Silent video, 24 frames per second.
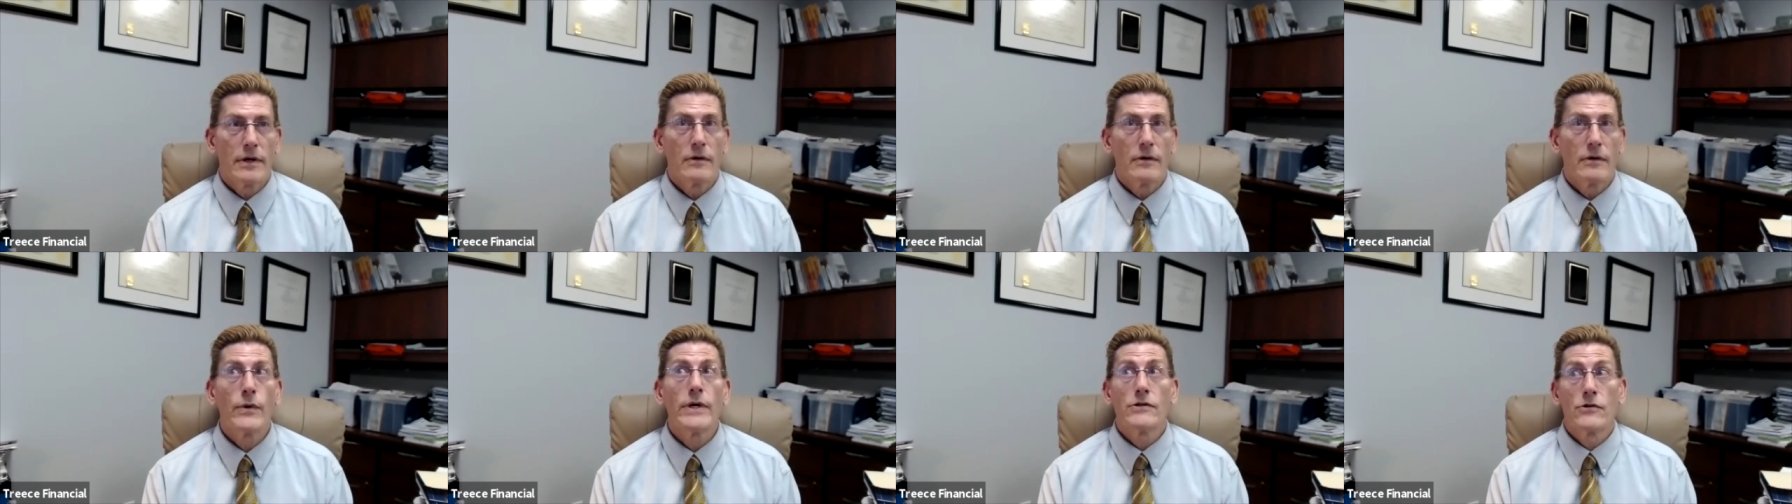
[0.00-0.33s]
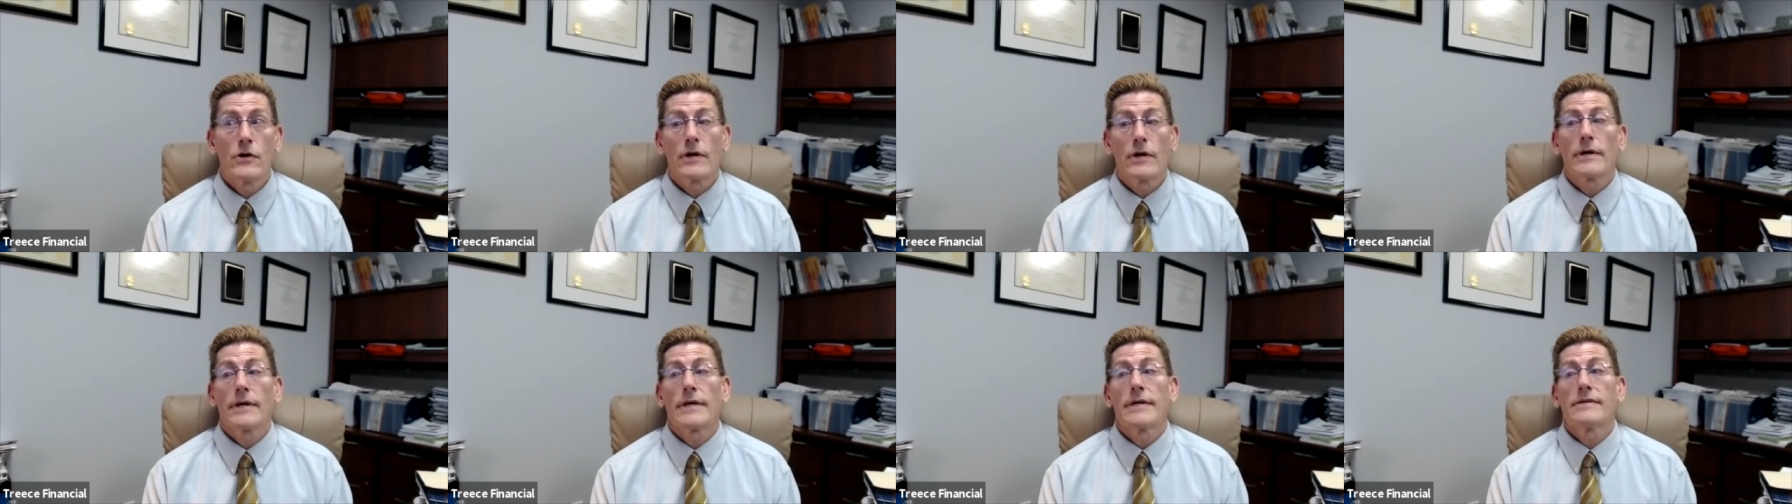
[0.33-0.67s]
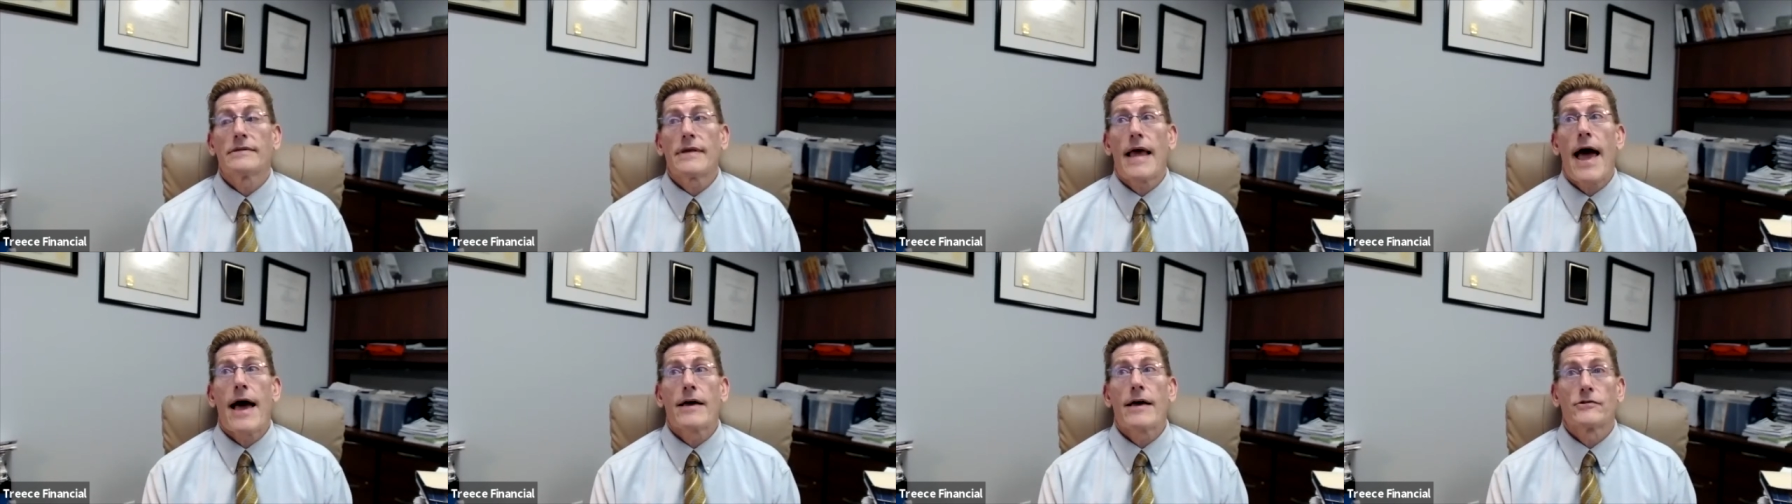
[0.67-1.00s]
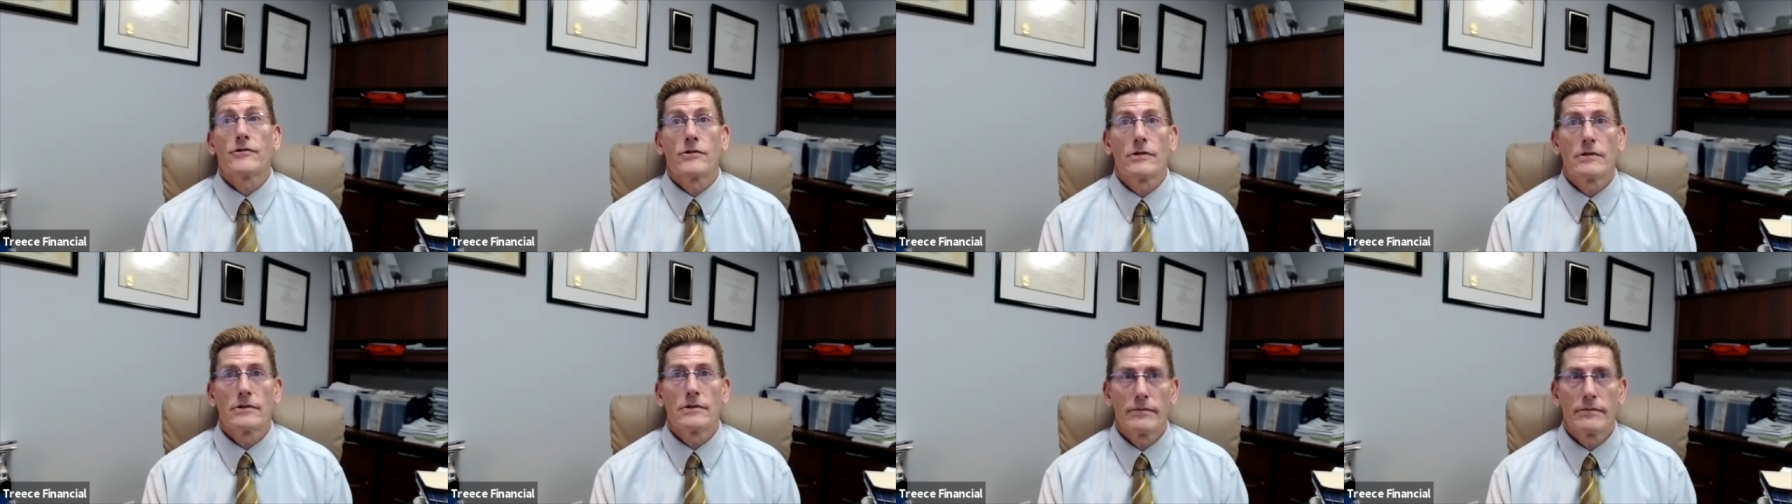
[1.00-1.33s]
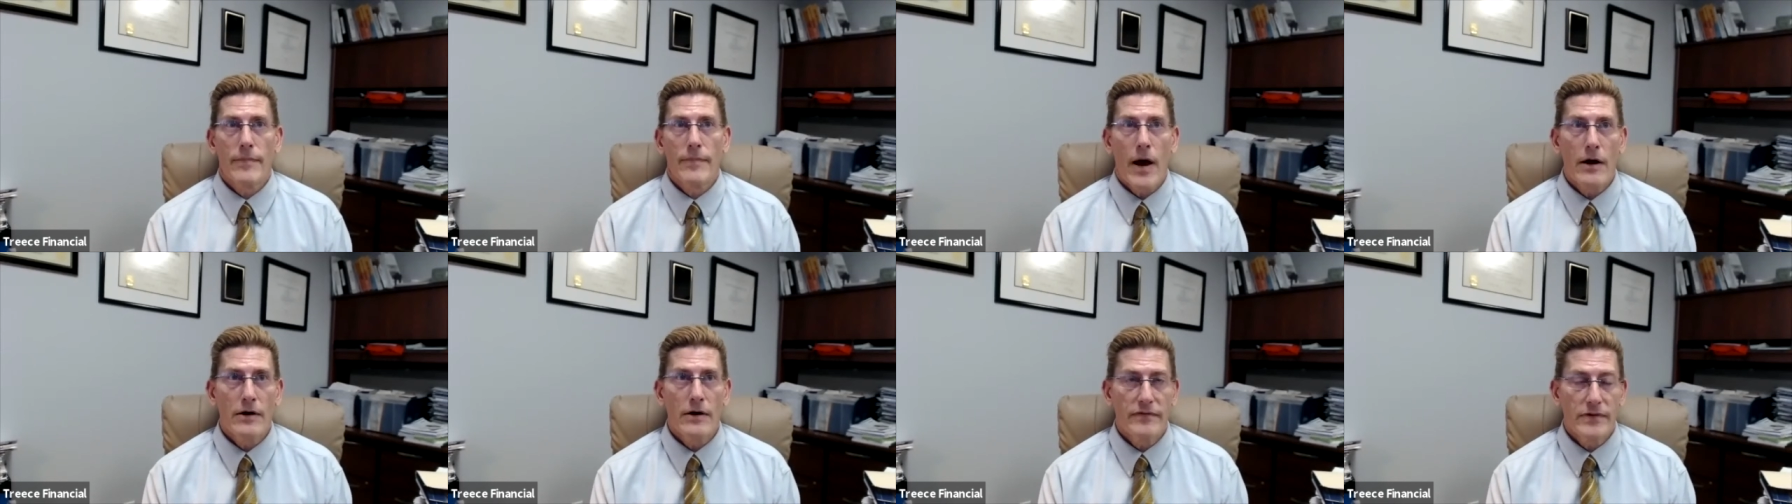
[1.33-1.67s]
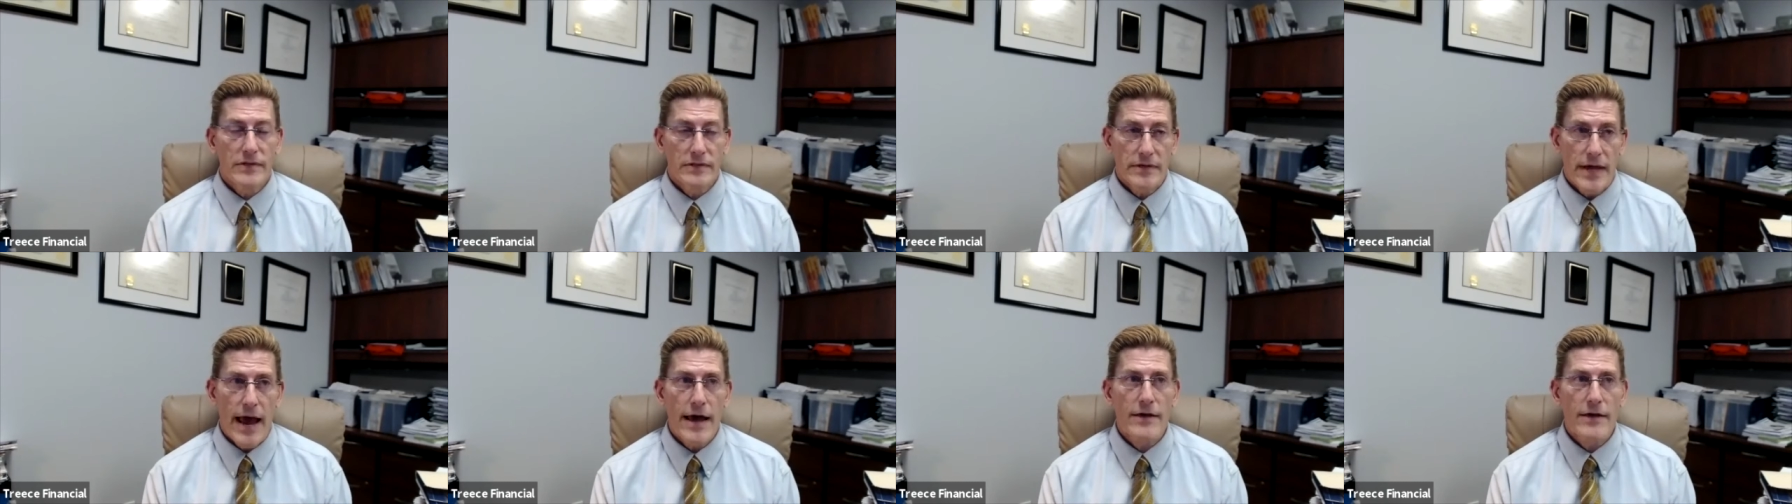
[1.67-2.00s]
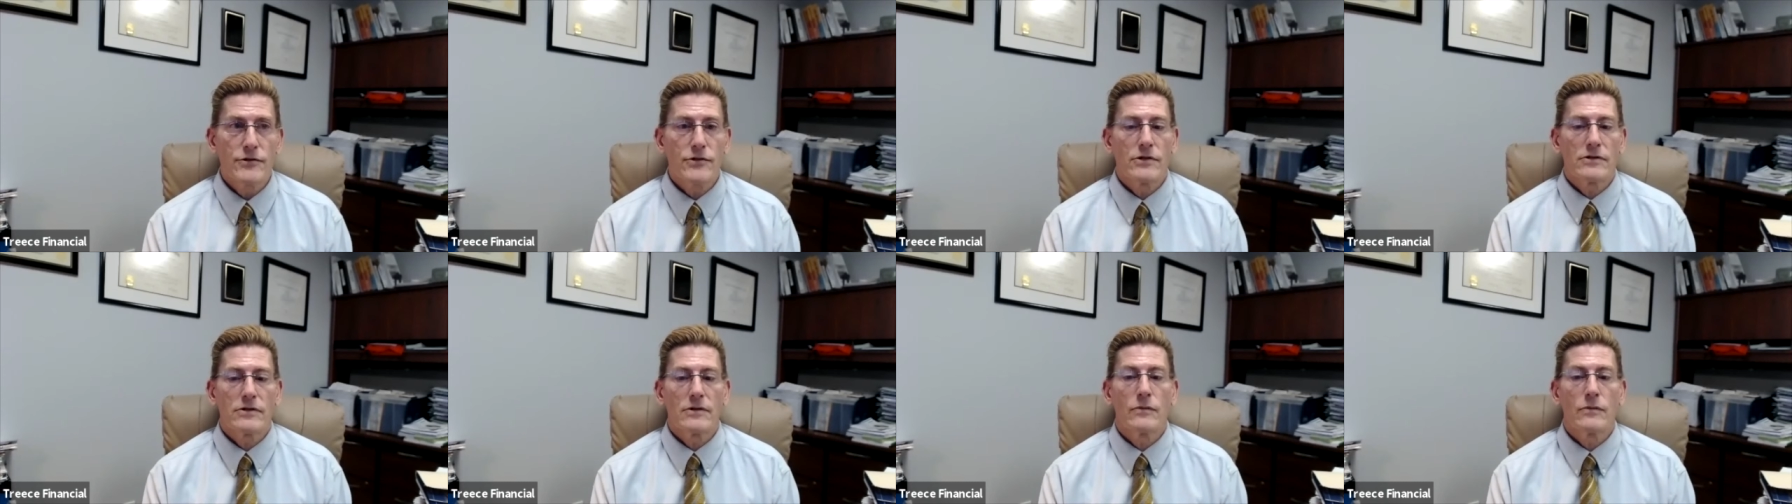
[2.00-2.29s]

And we took his ashes, part of his ashes,